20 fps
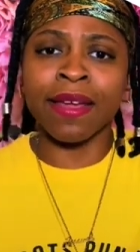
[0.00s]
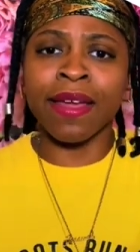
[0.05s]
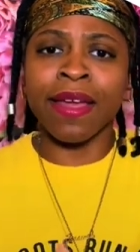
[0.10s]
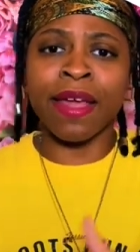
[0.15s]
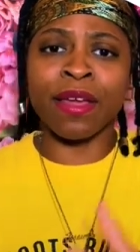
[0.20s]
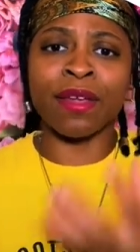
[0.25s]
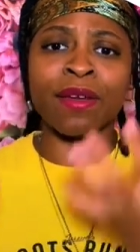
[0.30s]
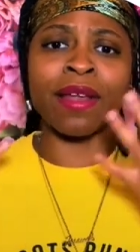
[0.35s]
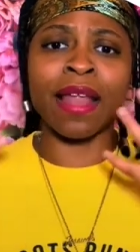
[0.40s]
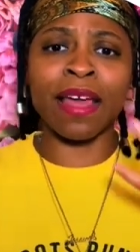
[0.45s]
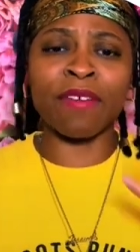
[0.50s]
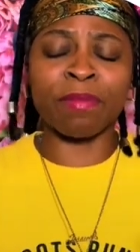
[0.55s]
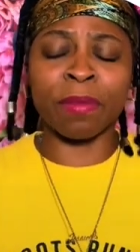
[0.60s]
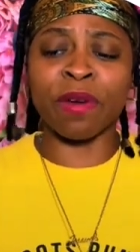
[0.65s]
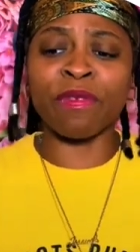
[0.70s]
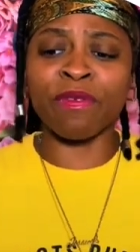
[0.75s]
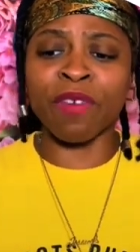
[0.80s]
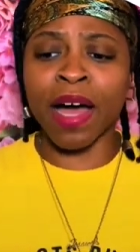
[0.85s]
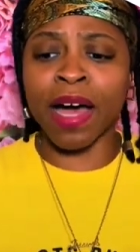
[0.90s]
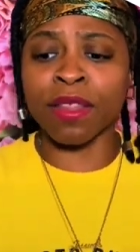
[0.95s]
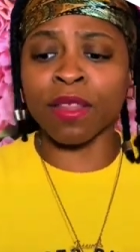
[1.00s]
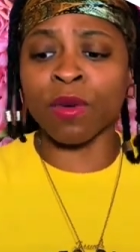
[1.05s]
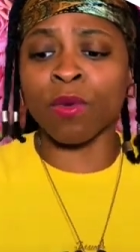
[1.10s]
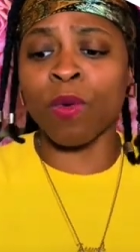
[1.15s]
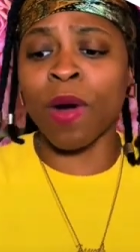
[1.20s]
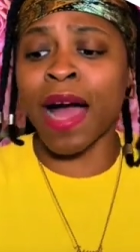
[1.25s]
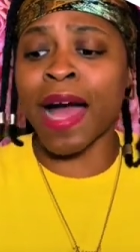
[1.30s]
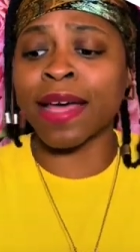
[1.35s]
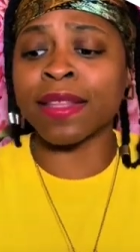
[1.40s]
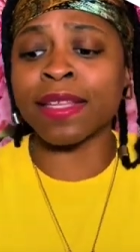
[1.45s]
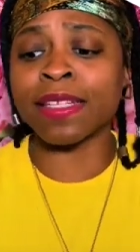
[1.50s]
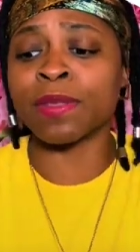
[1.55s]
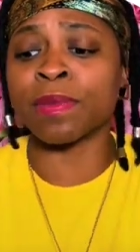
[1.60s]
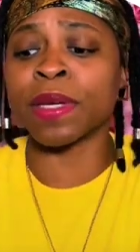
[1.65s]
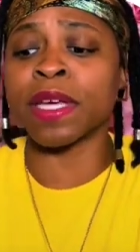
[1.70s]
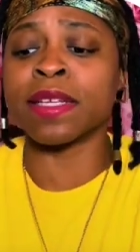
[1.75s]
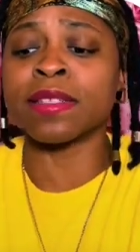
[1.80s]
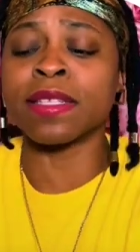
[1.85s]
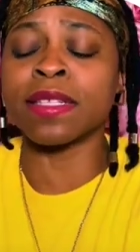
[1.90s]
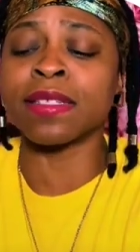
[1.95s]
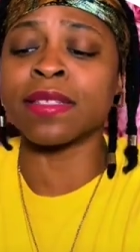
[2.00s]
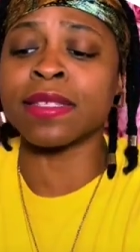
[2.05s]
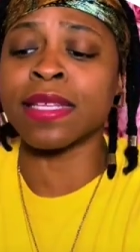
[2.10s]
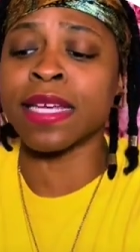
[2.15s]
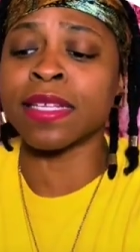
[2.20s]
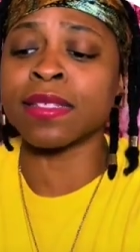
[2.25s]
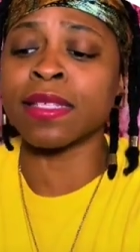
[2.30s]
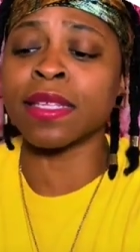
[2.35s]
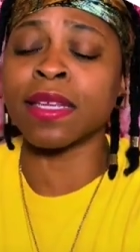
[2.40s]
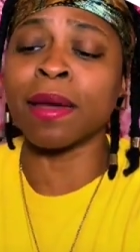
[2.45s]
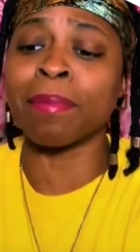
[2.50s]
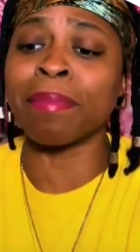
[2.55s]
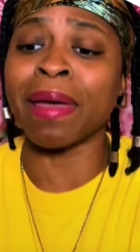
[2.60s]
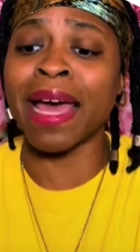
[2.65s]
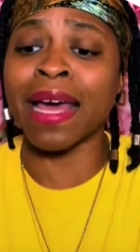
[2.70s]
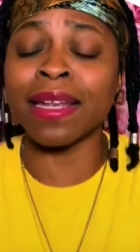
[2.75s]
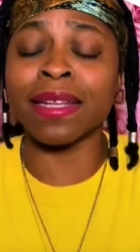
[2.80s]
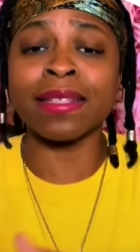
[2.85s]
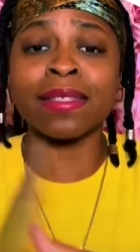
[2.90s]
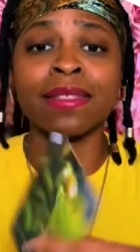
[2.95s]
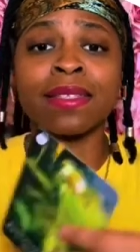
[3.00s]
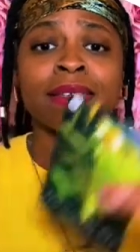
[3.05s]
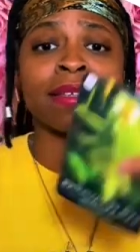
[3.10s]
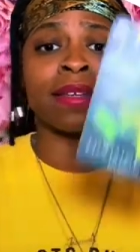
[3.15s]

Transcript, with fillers: And you're like, but Father, why? That's because he's testing your balance.